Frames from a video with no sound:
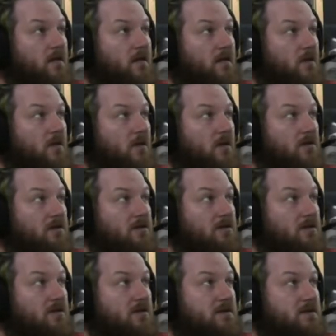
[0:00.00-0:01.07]
what
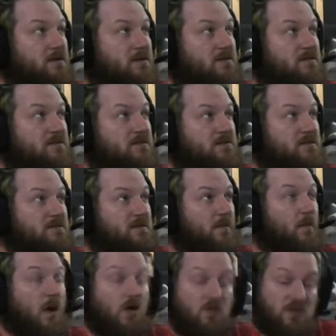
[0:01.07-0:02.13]
is the
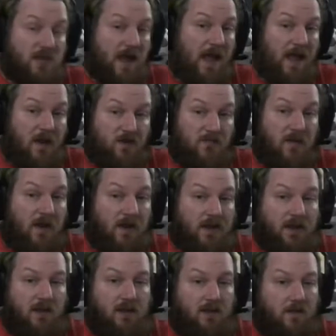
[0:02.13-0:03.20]
most
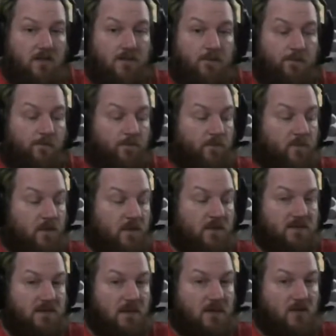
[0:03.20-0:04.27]
aggravating is
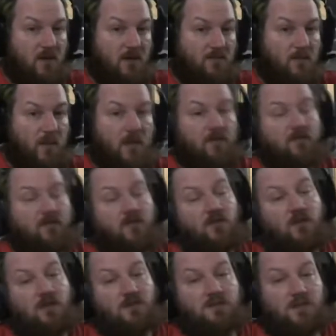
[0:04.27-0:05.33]
that you have to pay for it
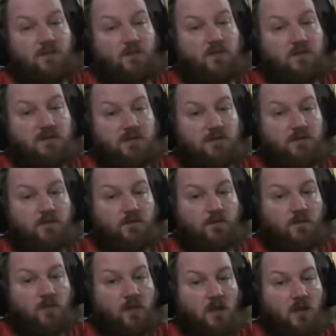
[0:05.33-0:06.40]
all separate still.
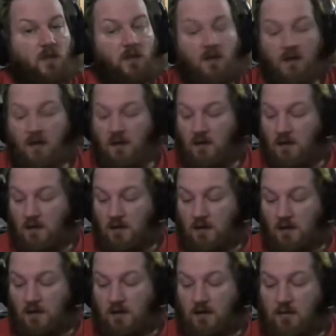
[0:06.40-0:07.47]

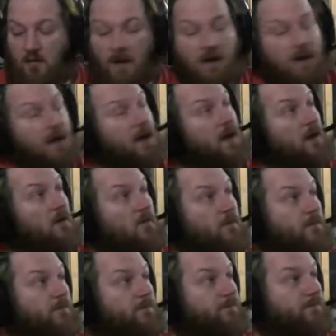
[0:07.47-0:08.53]
Like right now,
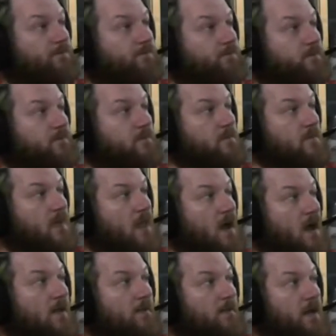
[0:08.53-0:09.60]

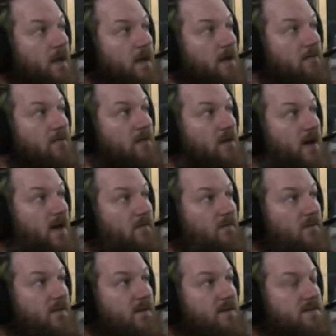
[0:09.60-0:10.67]
I'm paying for
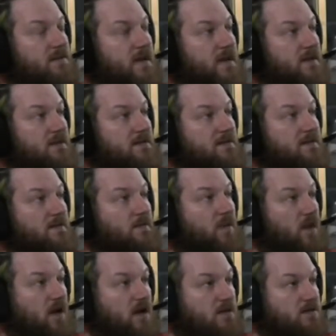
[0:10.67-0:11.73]
Netflix and Disney
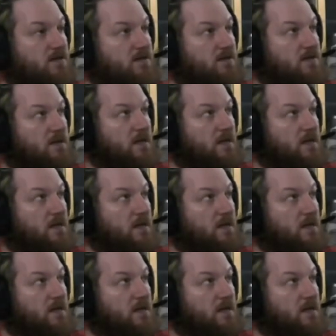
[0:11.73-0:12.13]
Plus